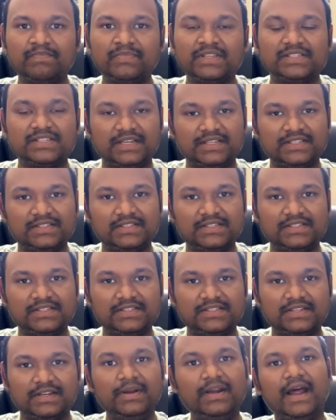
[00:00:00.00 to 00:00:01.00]
such that you will
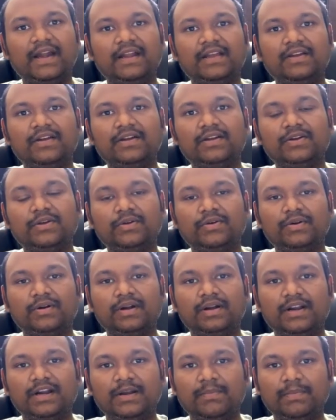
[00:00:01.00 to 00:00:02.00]
be landing into your
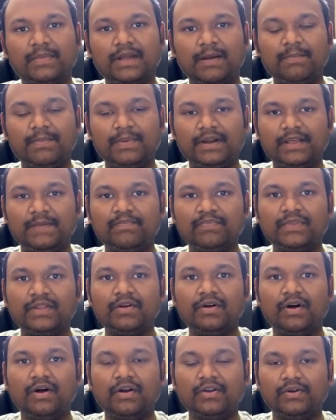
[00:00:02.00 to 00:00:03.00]
dream company
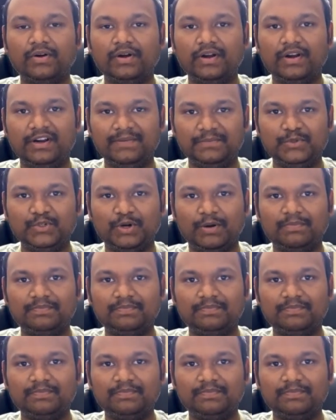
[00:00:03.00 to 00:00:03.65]
on your dream job.